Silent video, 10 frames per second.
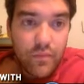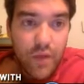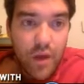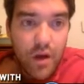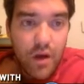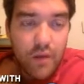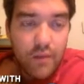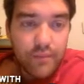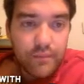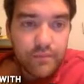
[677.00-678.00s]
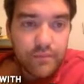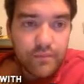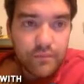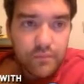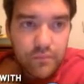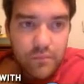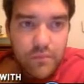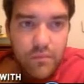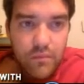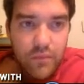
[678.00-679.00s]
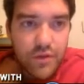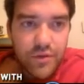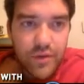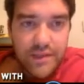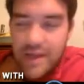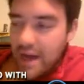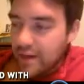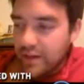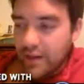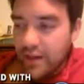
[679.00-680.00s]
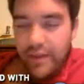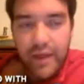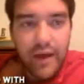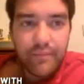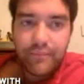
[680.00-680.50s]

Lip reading: I'll do it exactly like that.